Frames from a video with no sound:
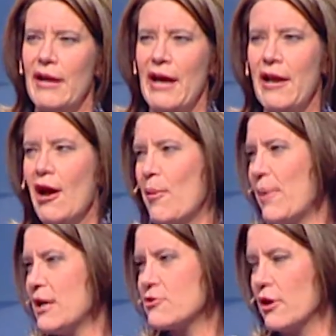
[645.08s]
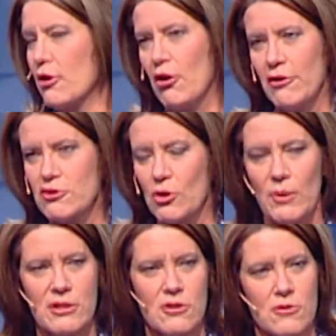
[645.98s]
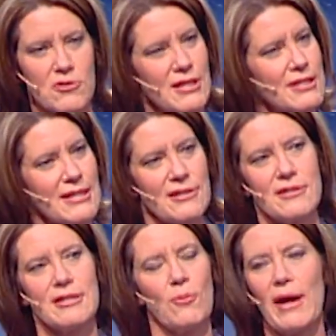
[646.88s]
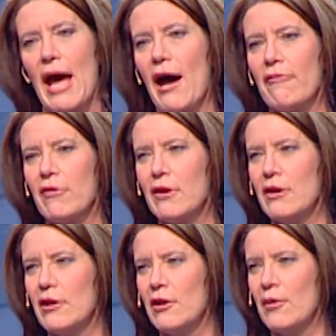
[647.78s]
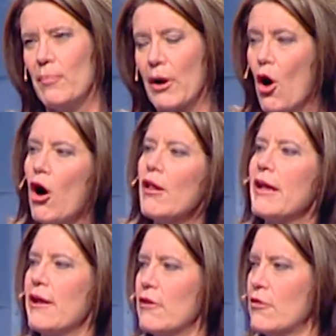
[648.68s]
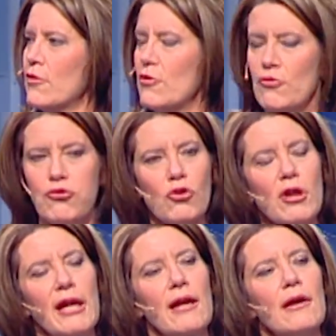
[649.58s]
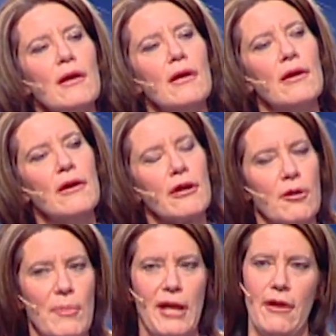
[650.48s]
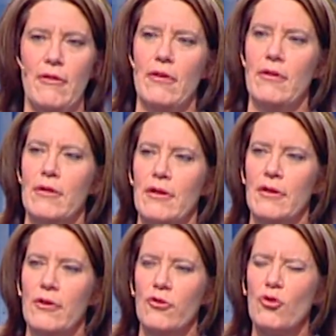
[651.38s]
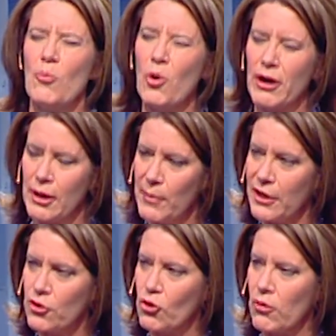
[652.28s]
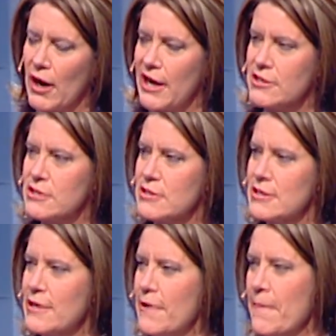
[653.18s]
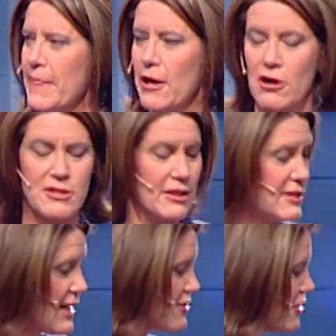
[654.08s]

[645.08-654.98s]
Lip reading: and not based on the consequences or successes that we have, but all in, fully committed. So more committed to Christ than our success.